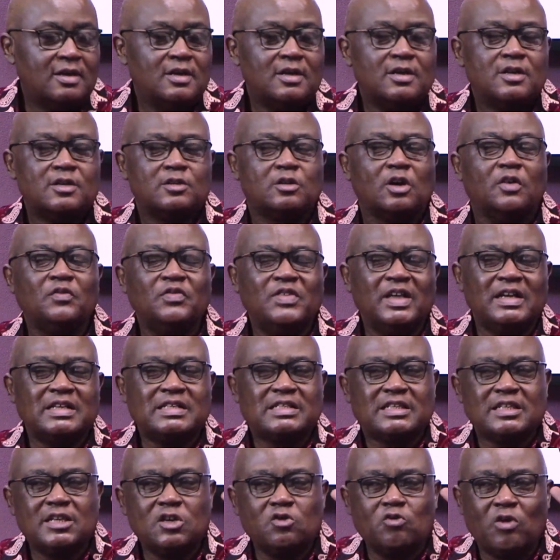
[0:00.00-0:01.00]
So if they
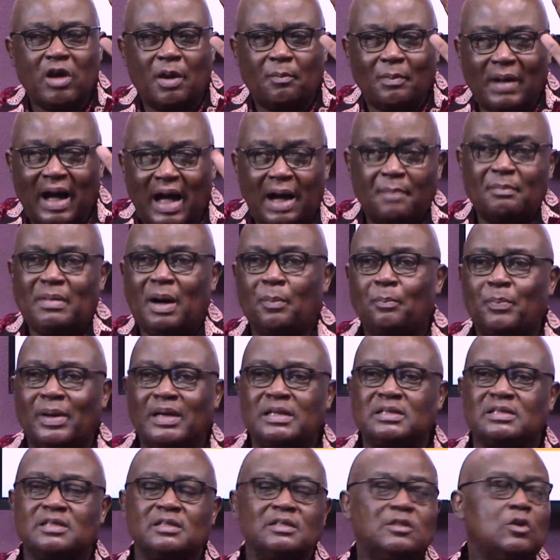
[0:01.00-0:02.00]
see you a Muhammad
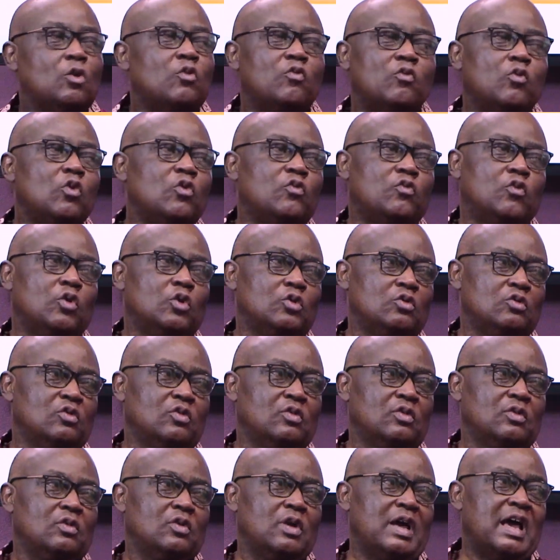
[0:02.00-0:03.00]
person, they'll vote for
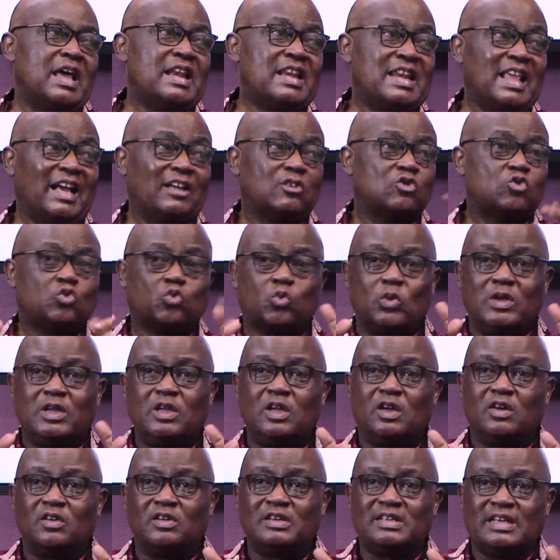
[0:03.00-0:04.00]
you. And they are swing
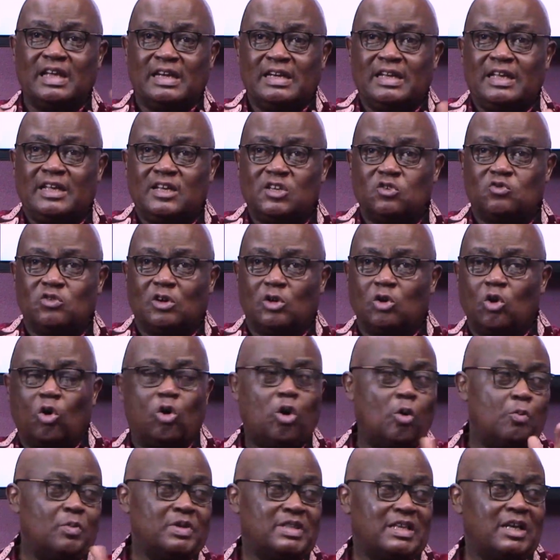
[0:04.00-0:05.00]
delegates who are not
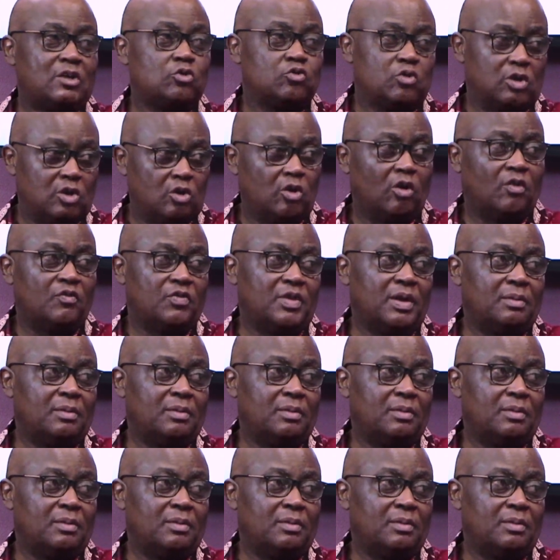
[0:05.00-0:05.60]
committed to any of them.